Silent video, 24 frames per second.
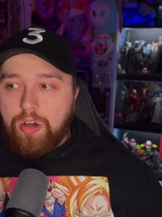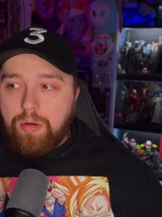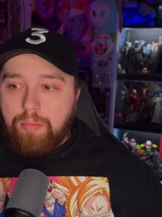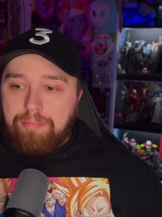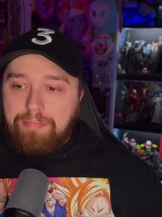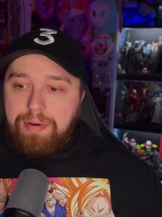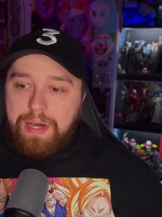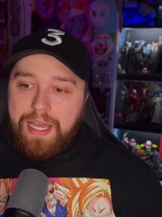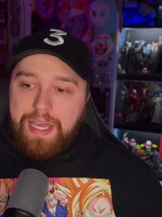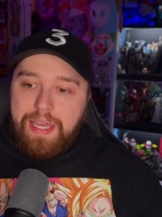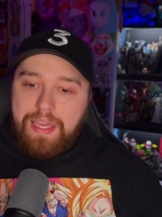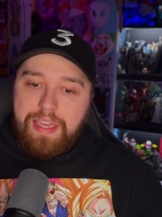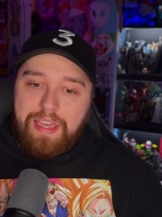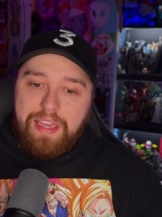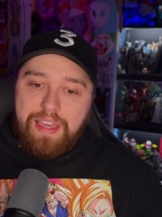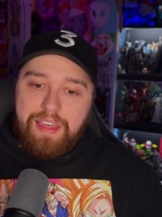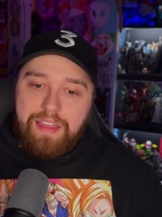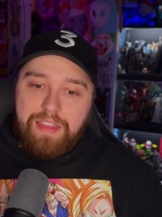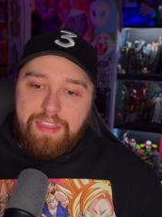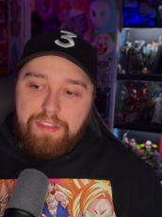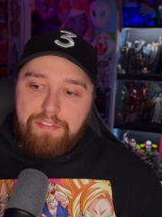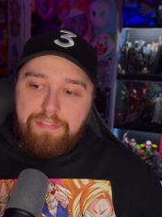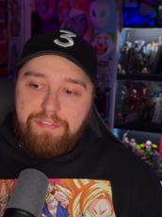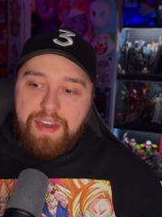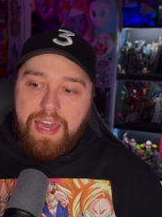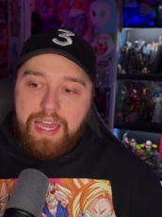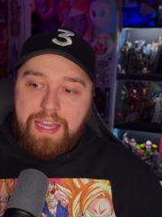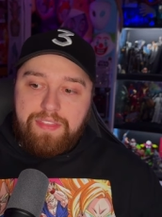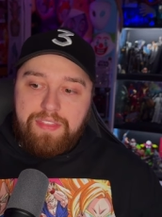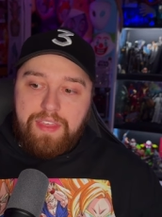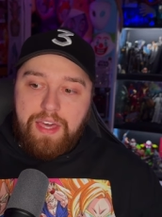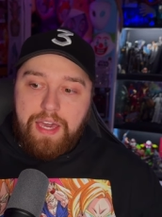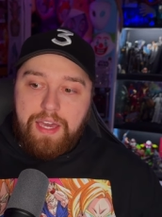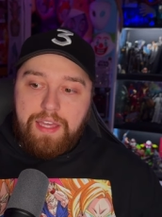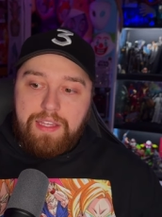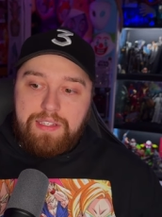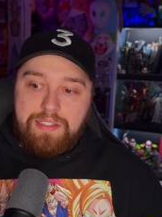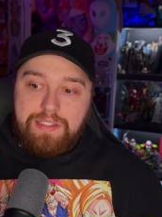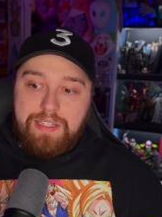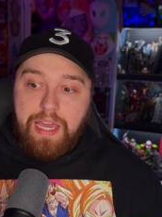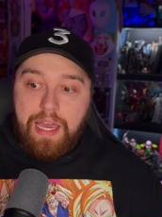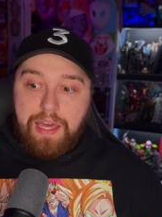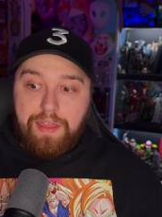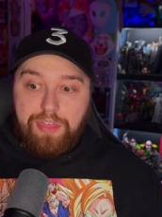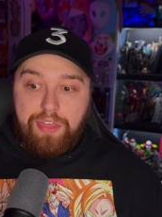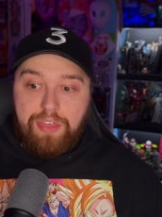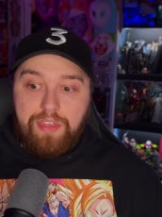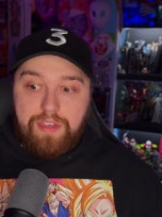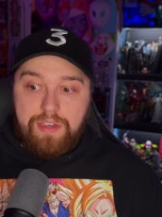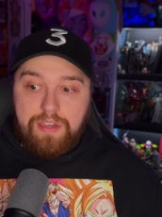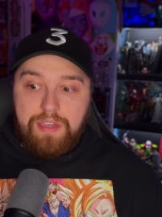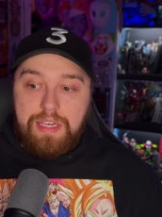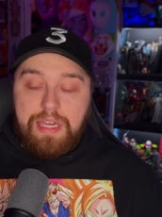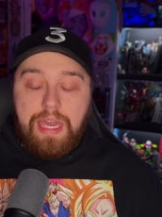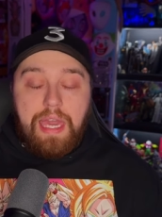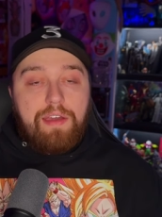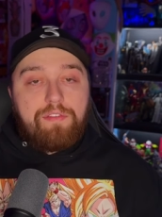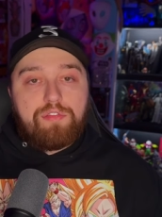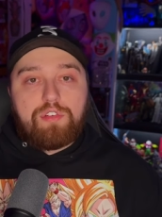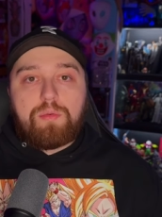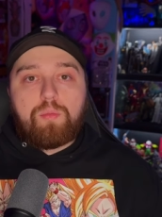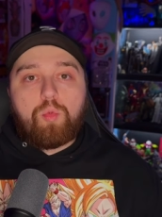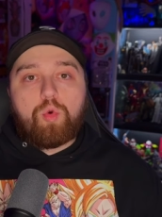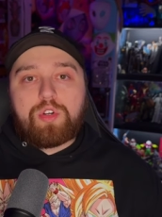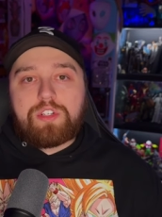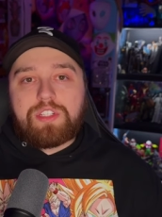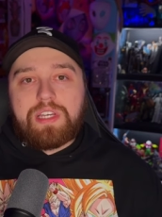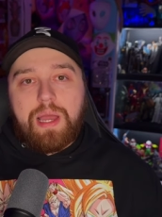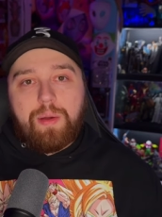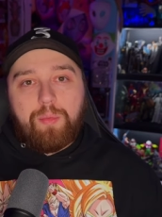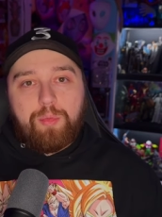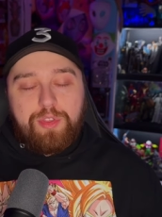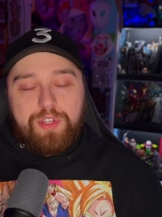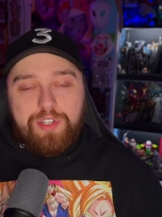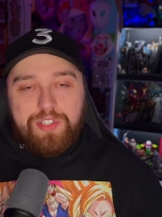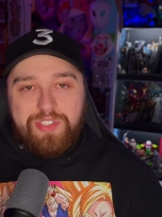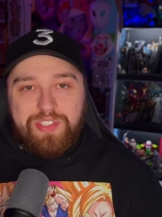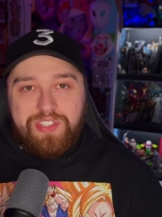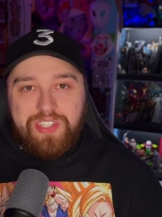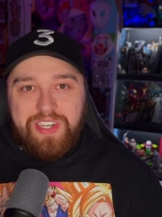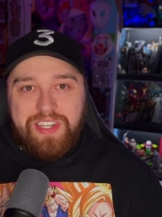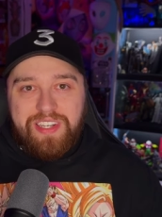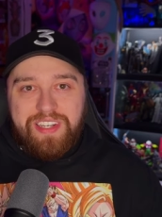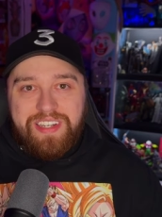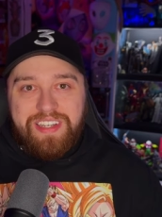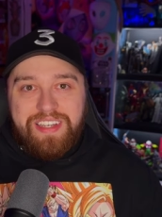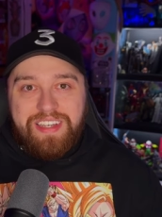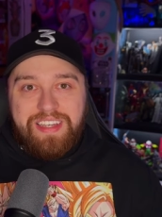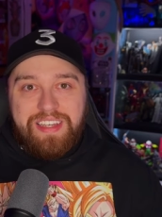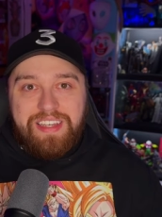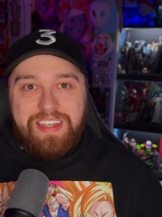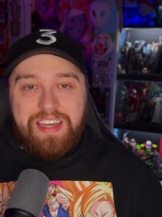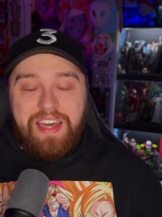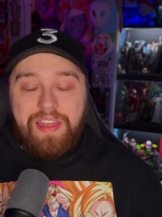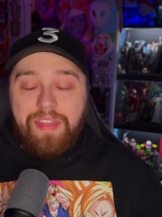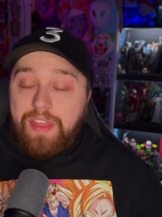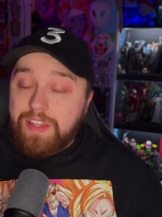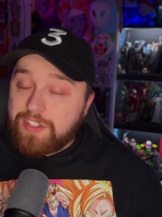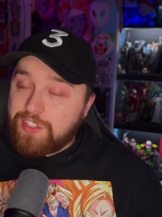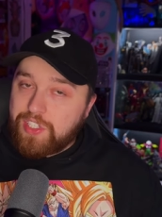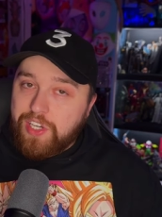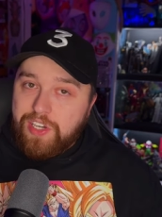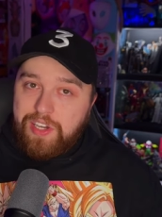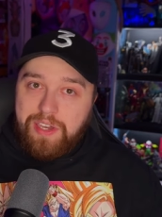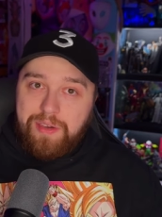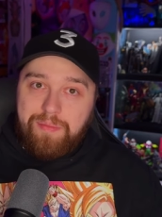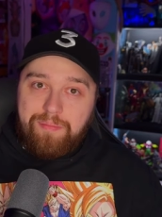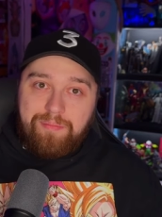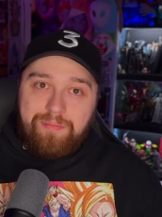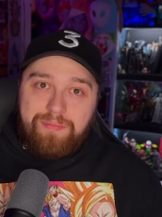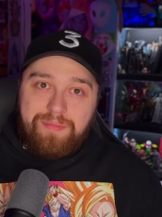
But the fact that Death gave her more time with her son and then took him.